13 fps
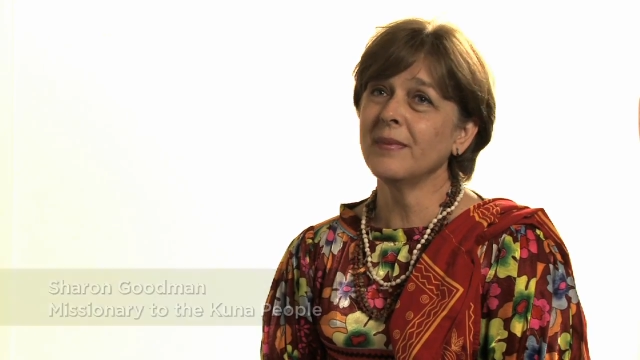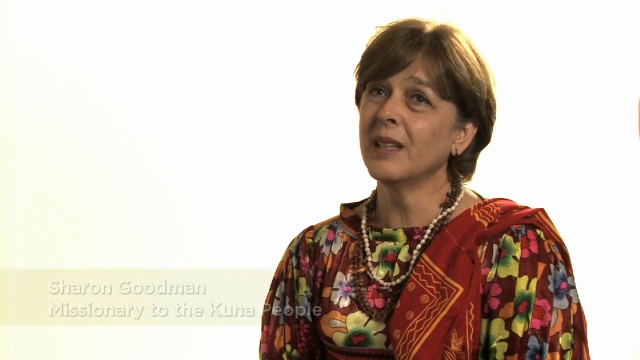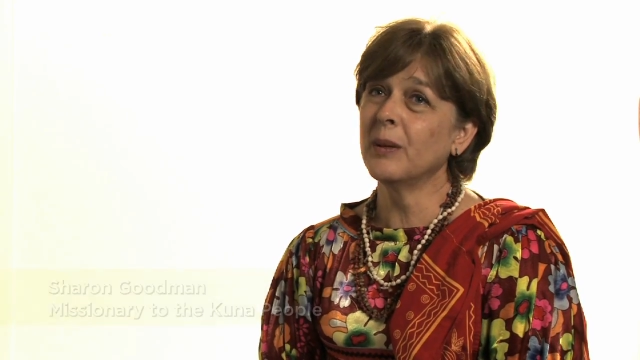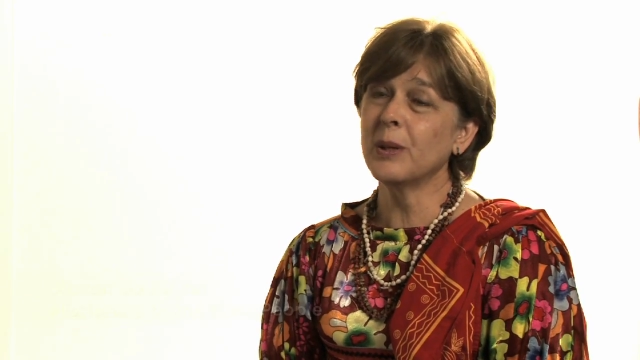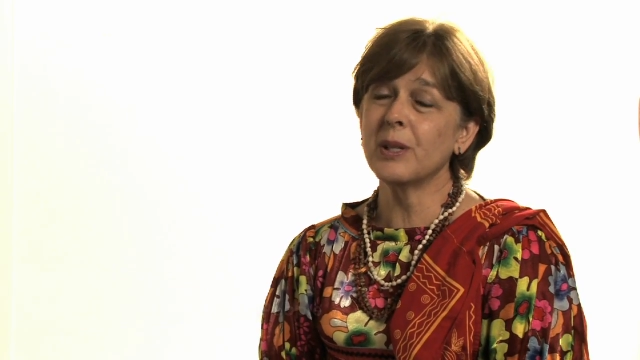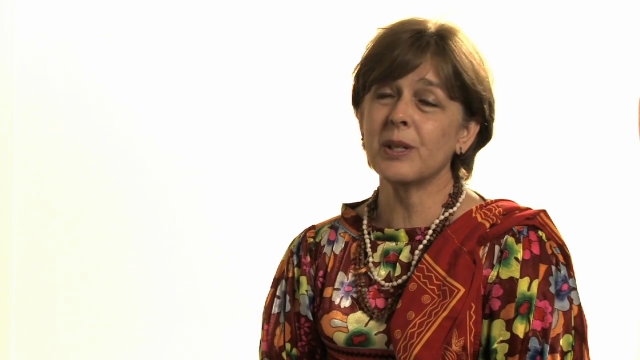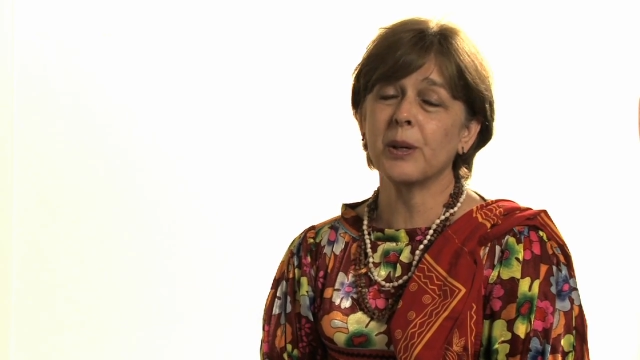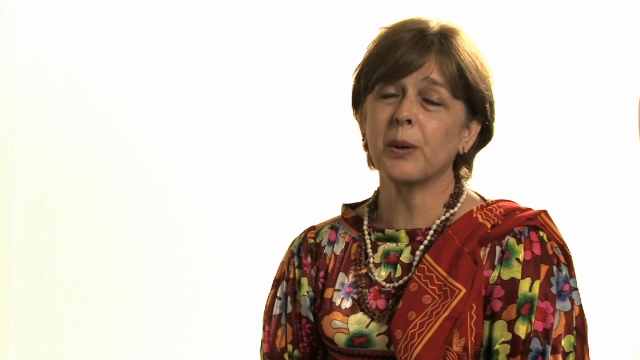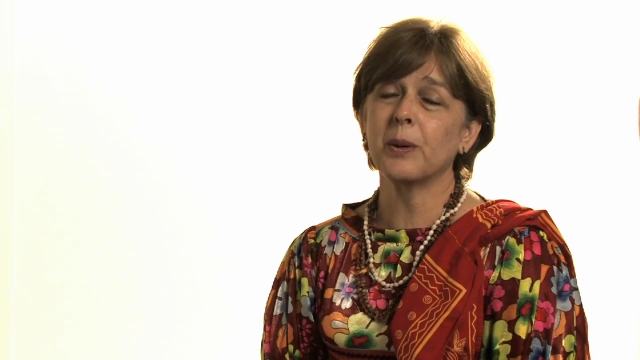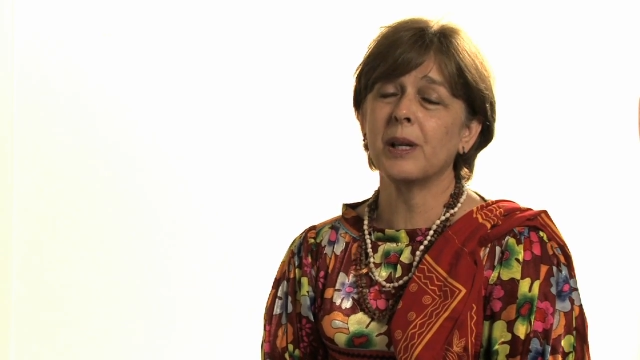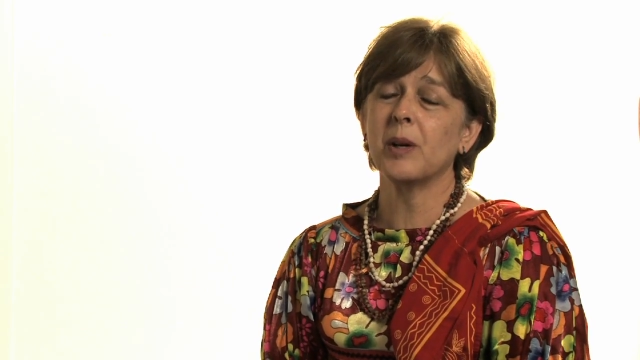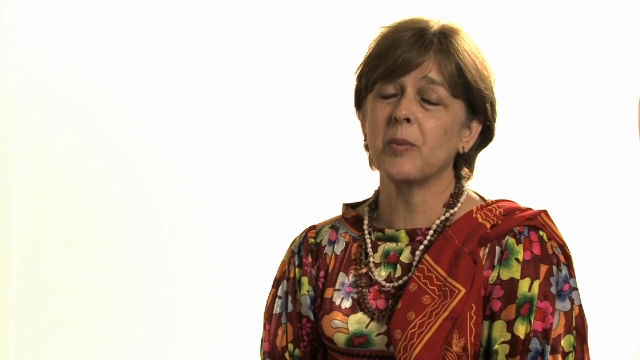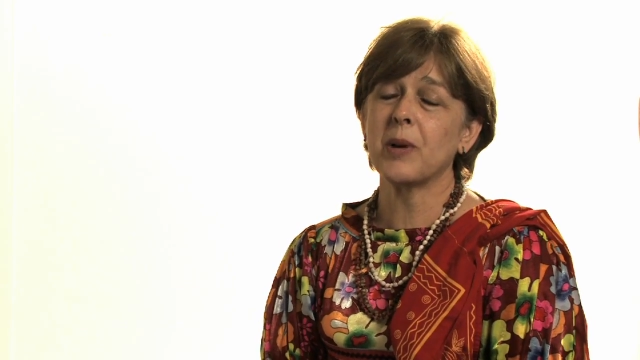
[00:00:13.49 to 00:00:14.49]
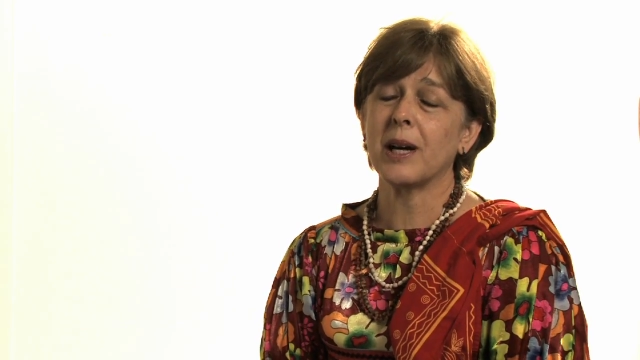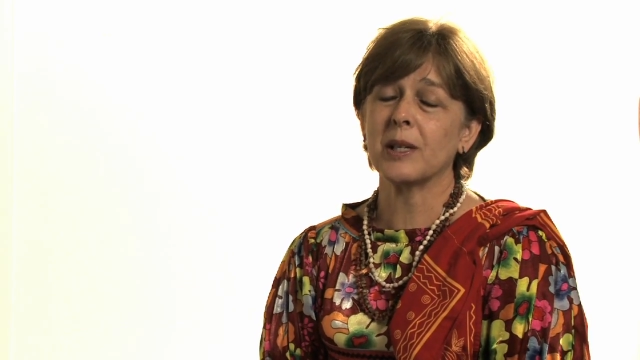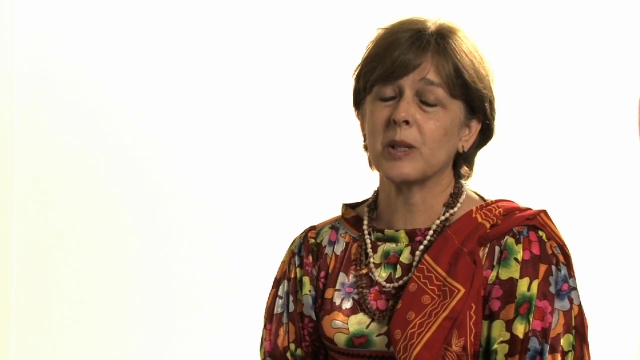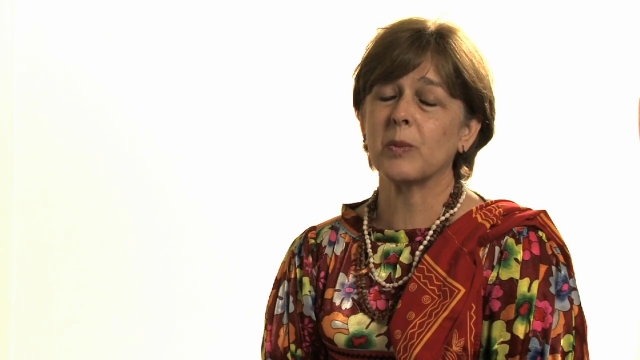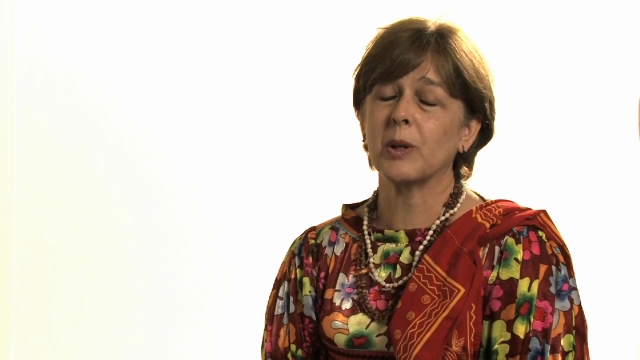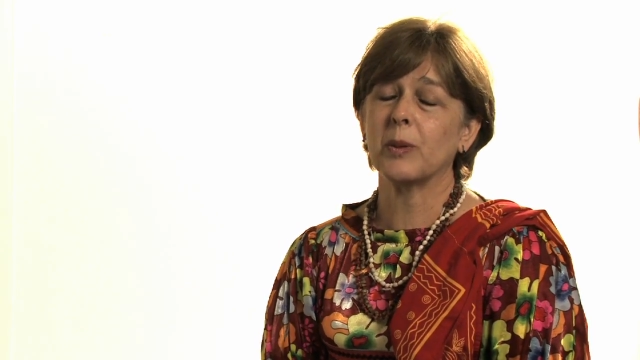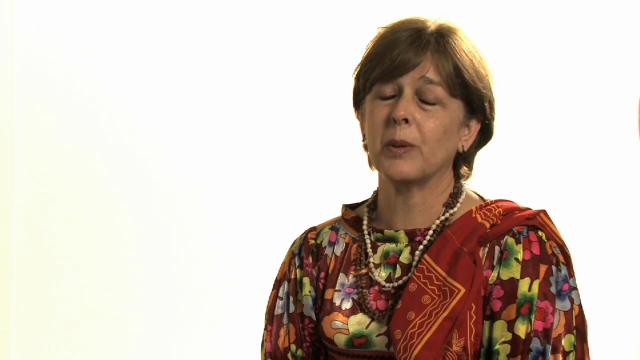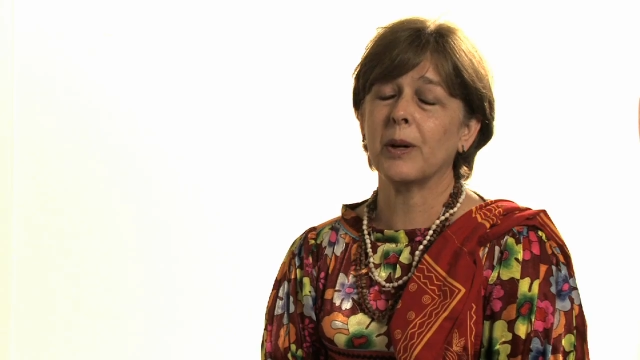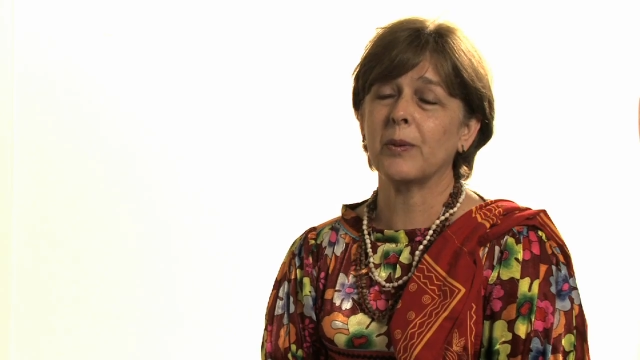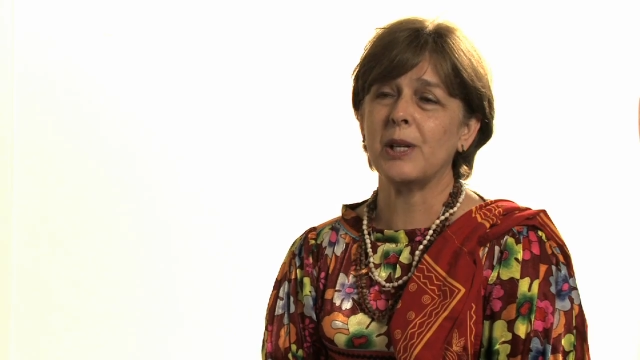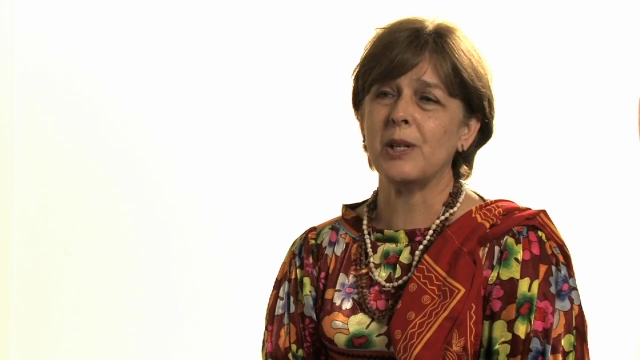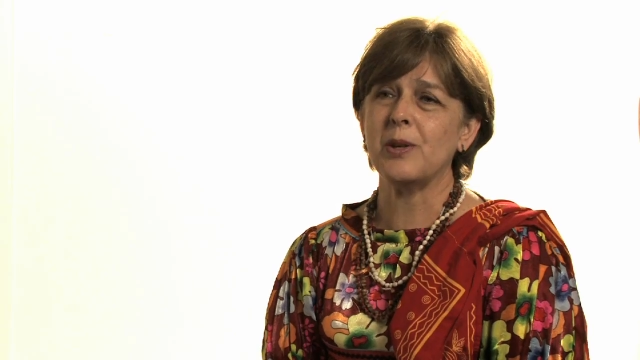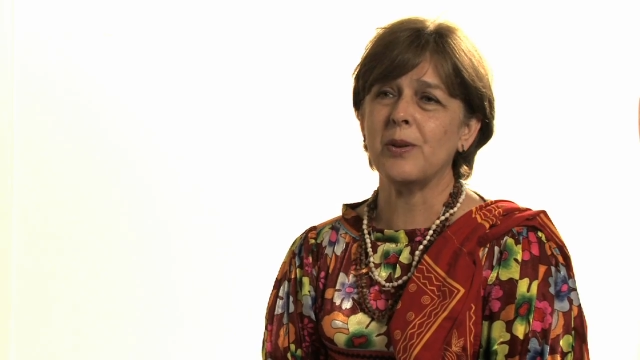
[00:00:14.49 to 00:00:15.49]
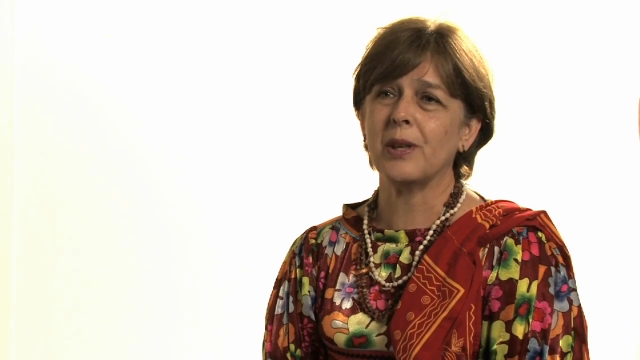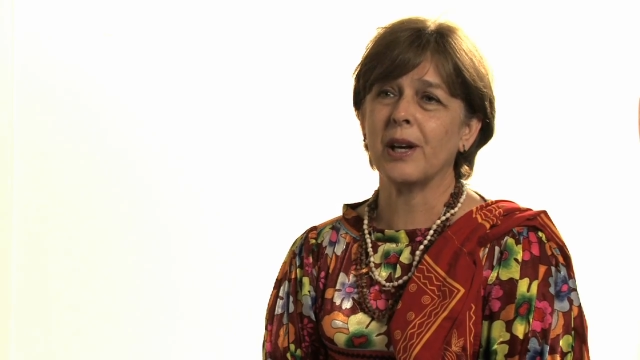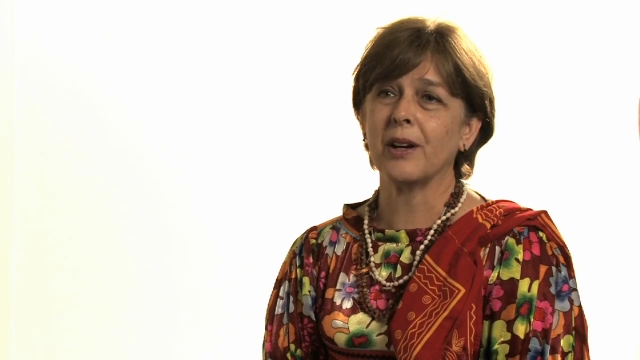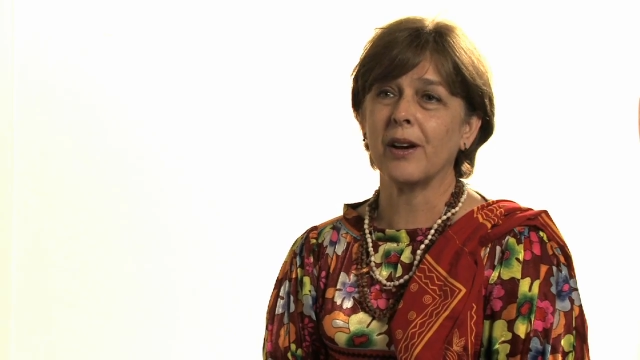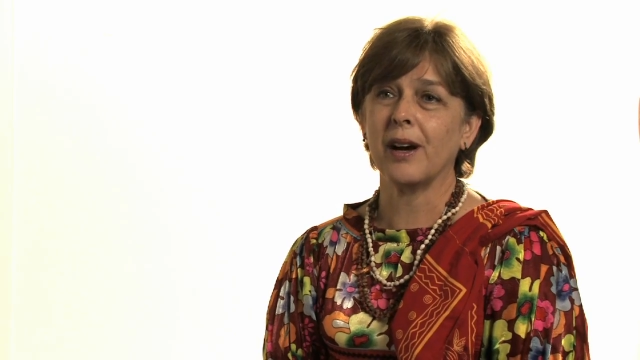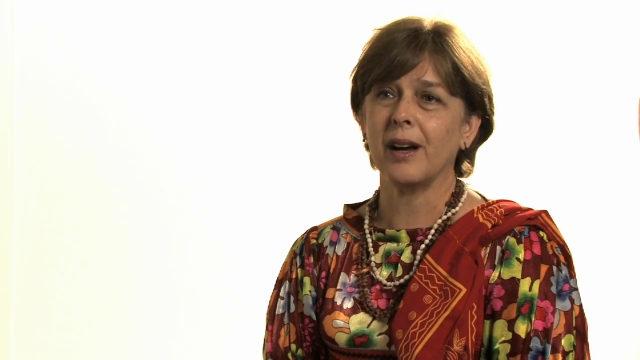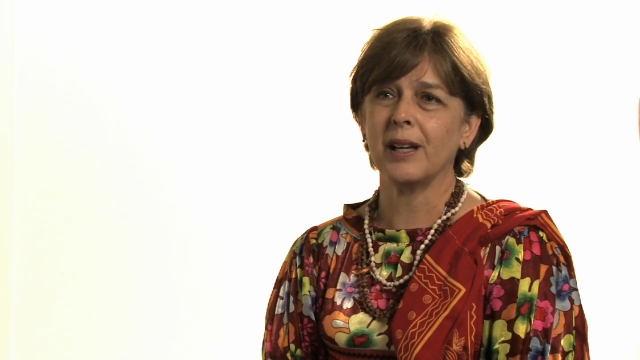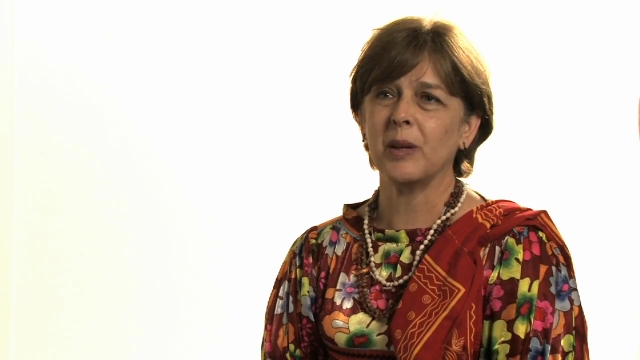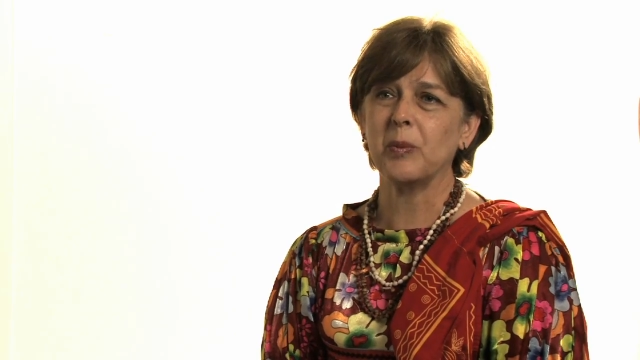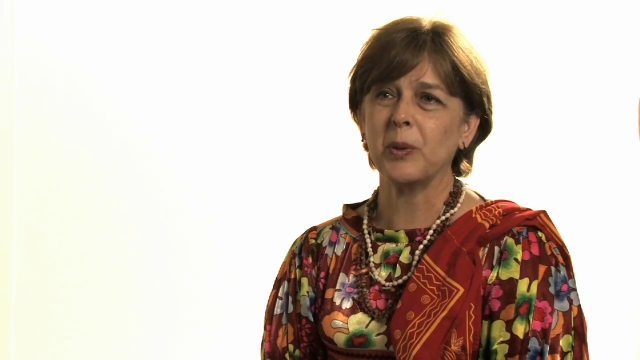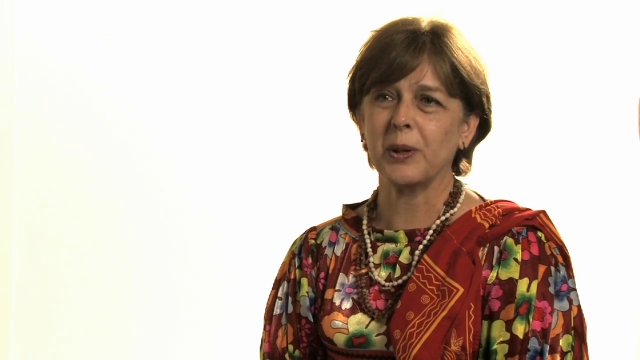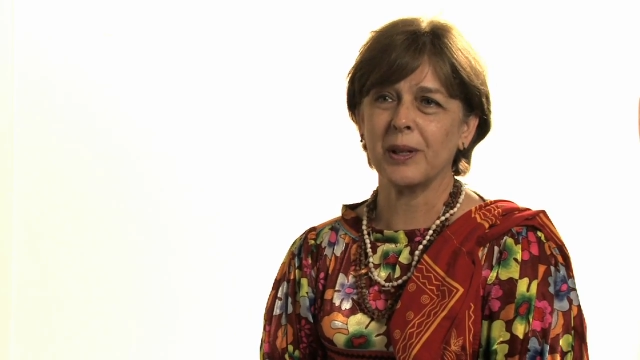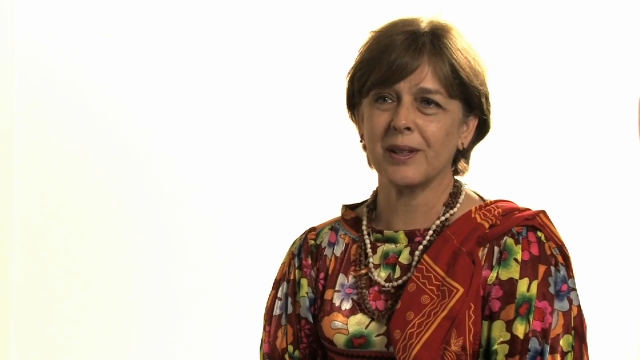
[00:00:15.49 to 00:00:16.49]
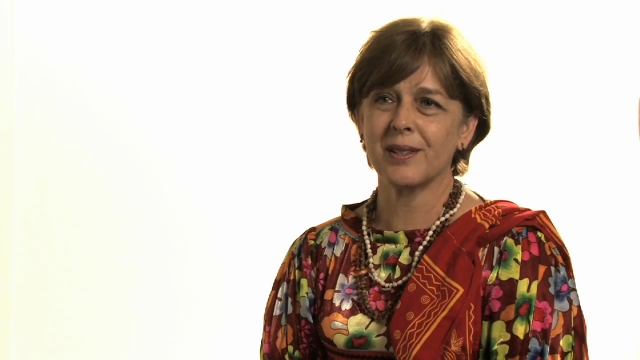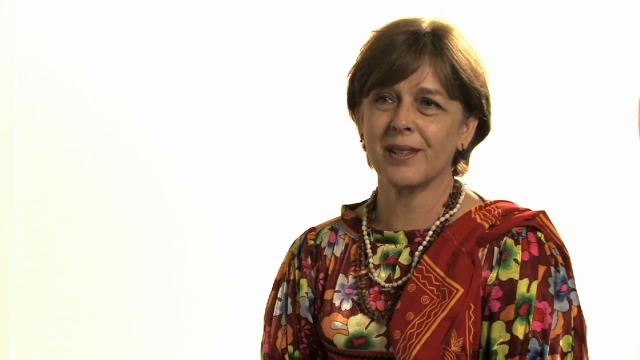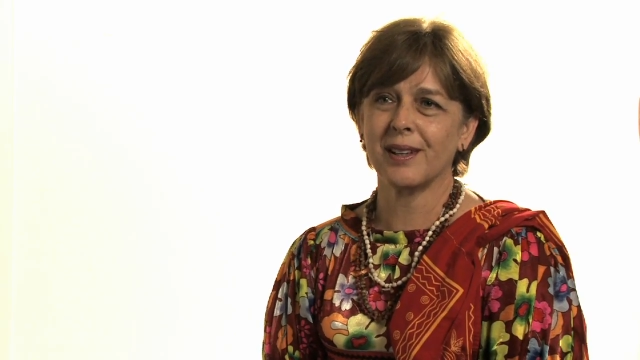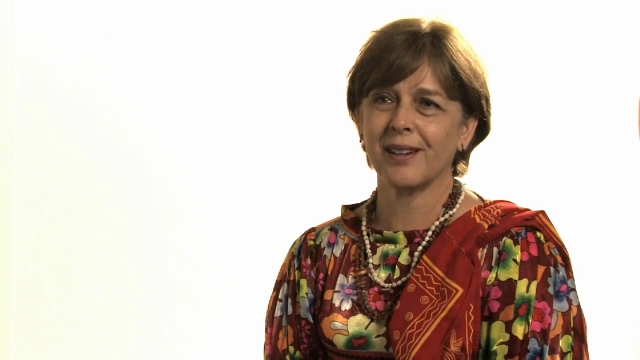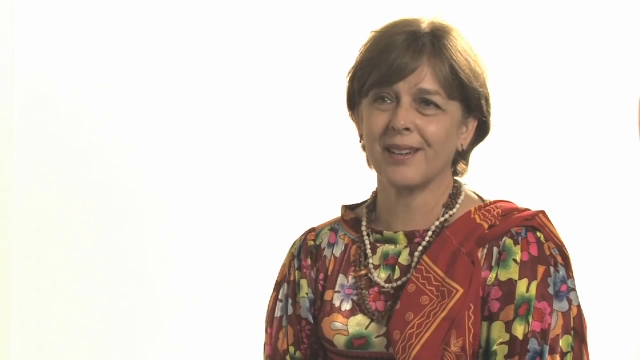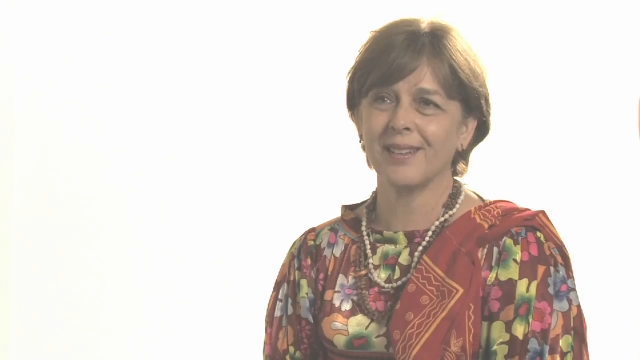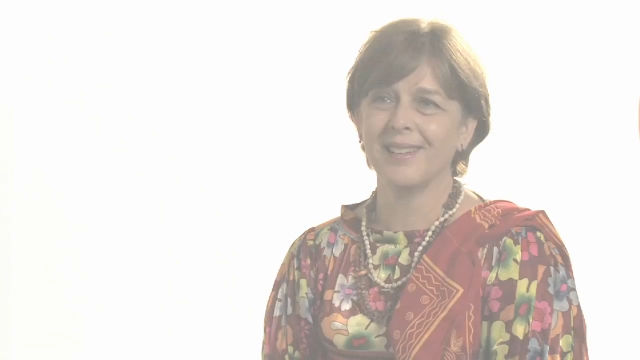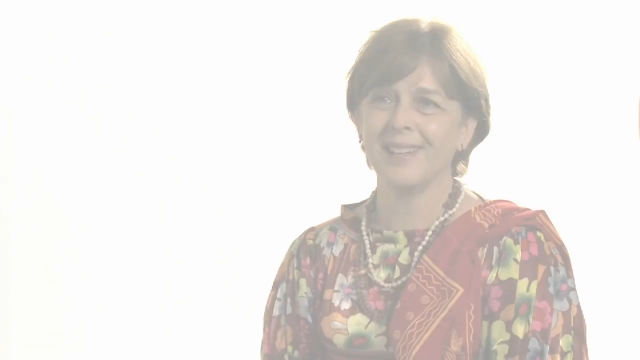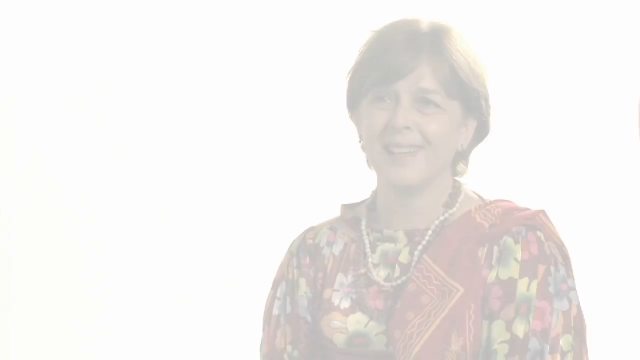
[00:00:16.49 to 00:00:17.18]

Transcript: It was totally impossible, but we knew that God had put us there.